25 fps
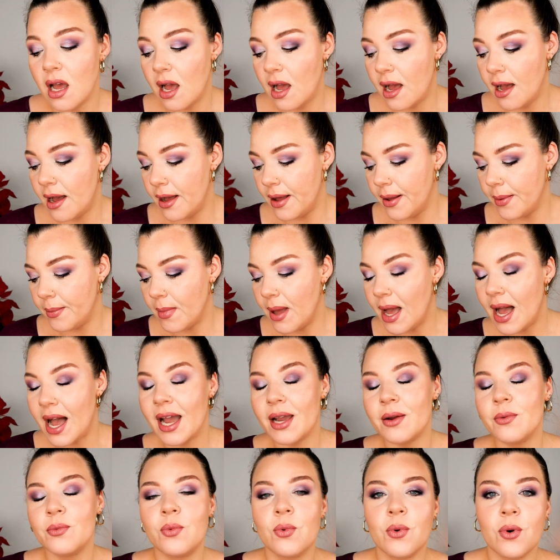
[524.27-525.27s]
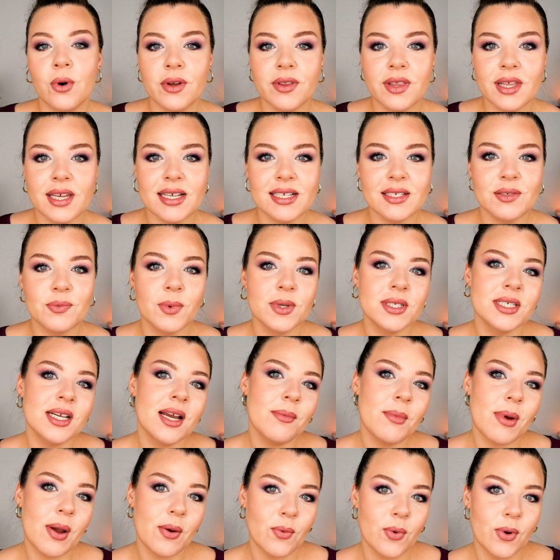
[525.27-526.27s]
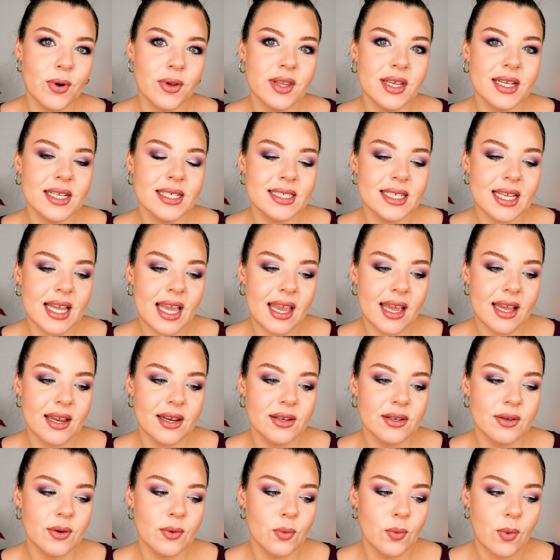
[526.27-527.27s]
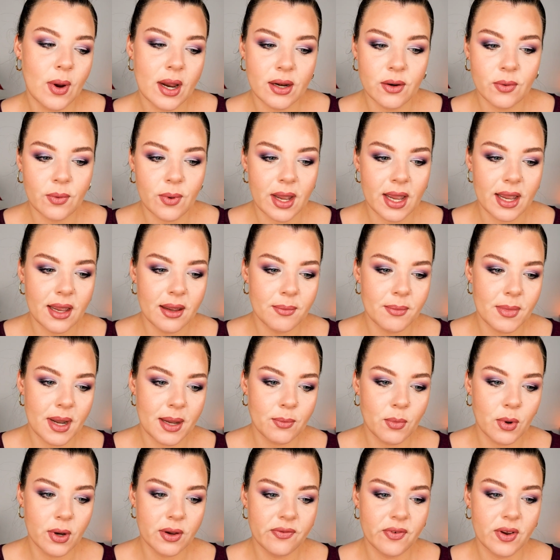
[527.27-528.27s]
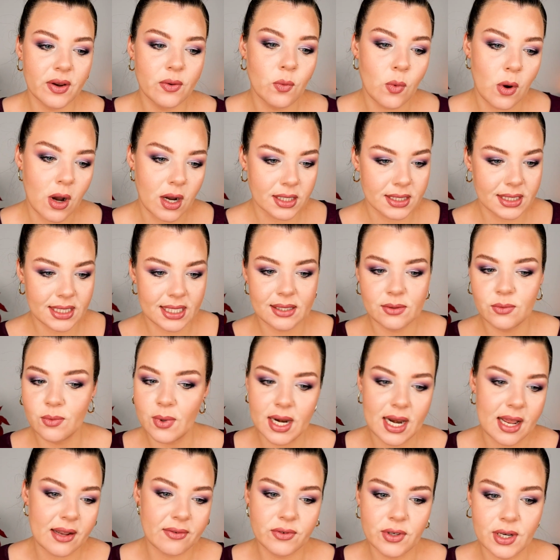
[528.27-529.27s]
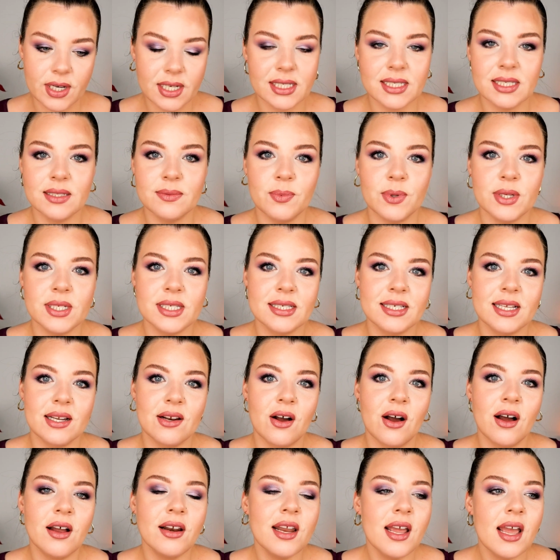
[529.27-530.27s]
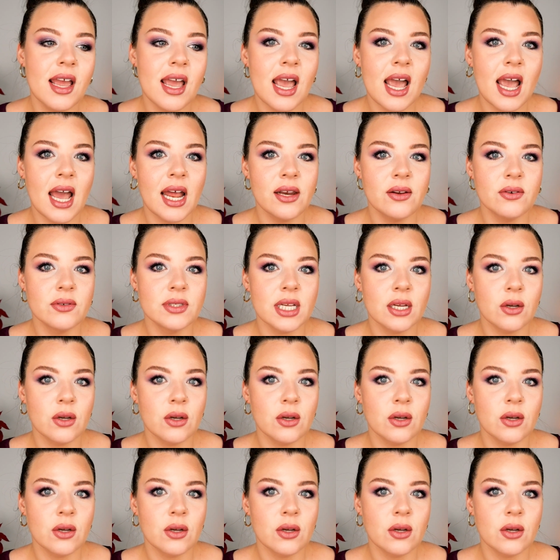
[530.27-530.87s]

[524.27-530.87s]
I wore this, one time I wore this, and right away my boyfriend walked in right after I spritzed it on, and he was